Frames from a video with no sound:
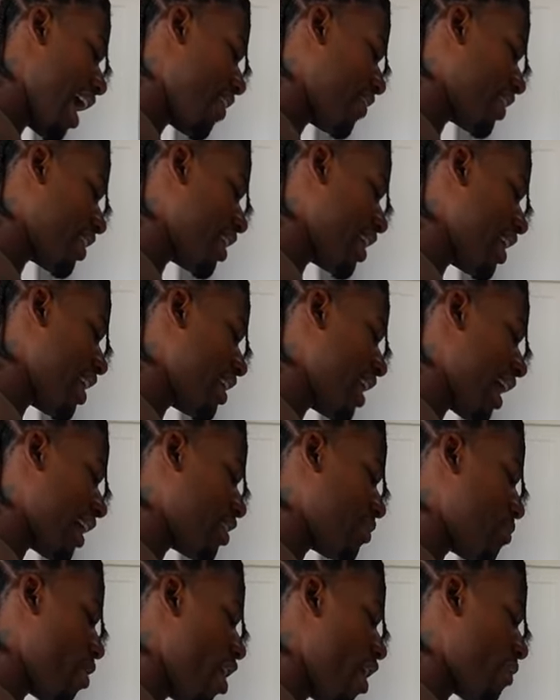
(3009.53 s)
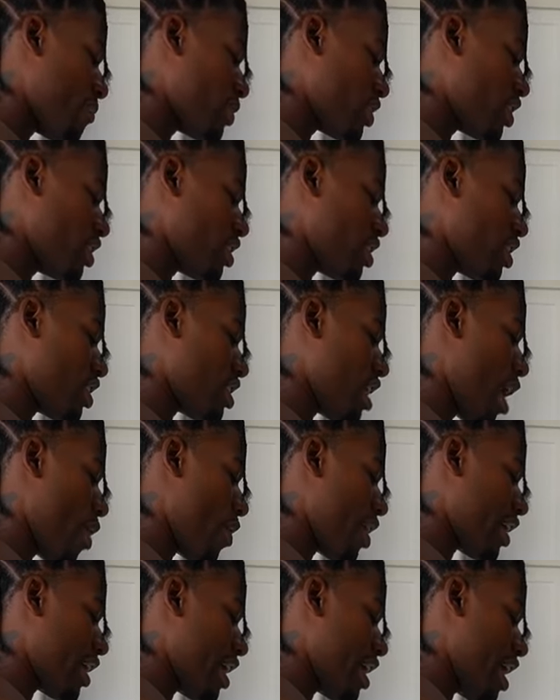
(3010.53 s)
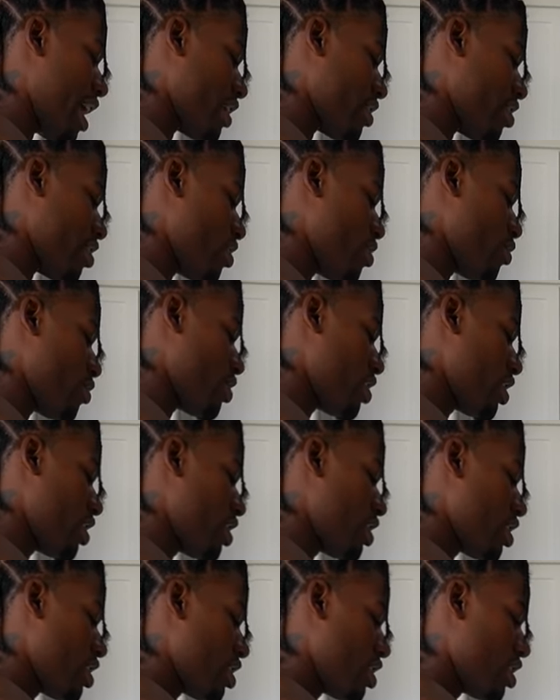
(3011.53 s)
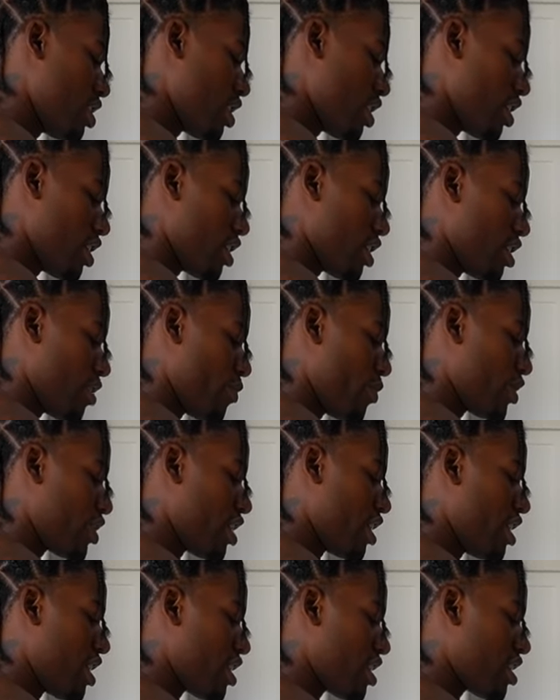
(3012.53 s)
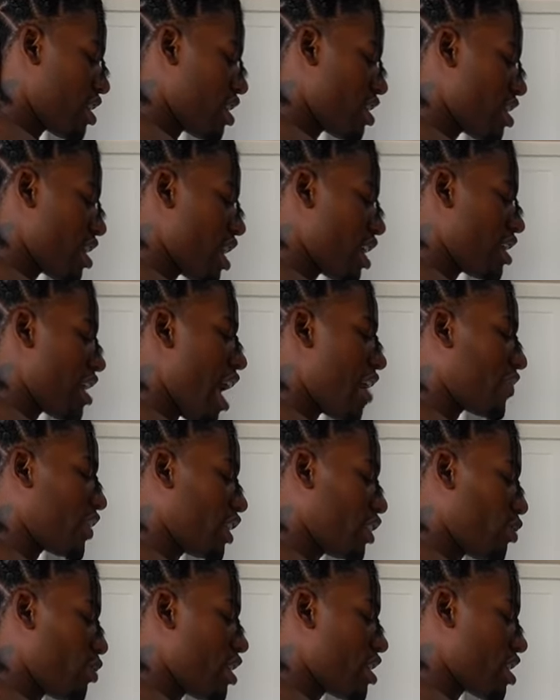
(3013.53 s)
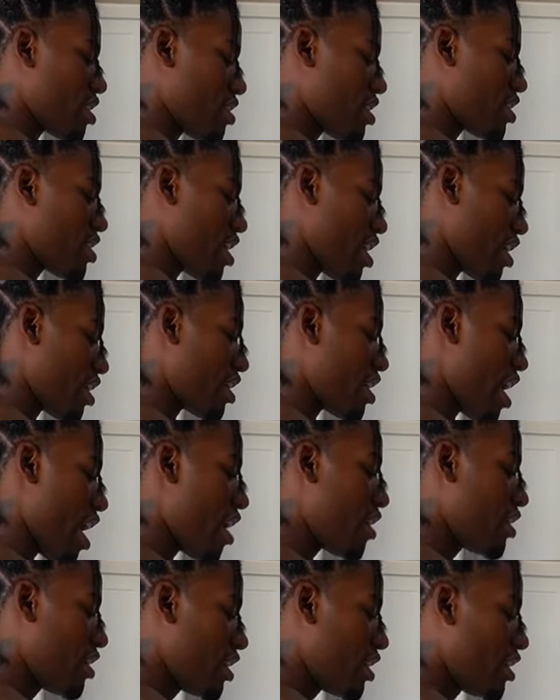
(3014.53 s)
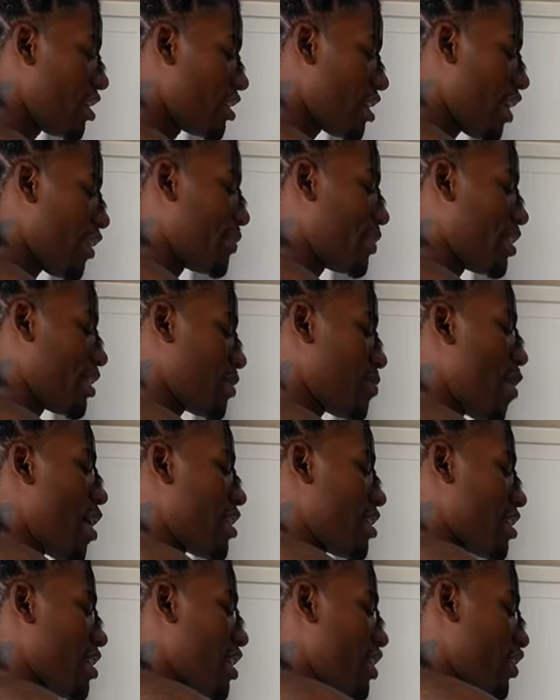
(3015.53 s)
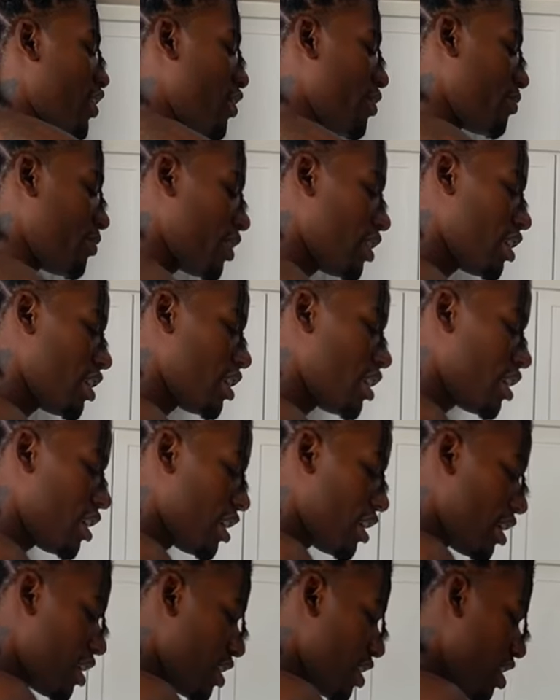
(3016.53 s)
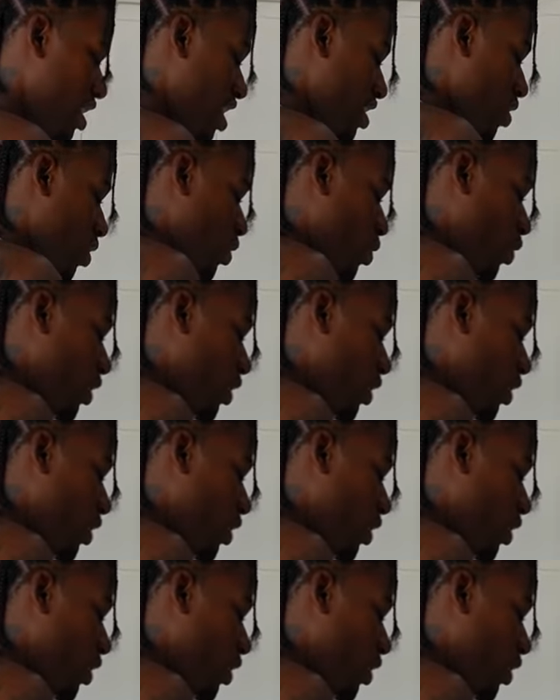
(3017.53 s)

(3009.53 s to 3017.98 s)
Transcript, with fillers: I have a kid like tomorrow, but she's in the shower. I can't actually do it. We should have did this in the sink. Definitely do this in the sink. Yeah. That would be the smartest thing to do. See, this This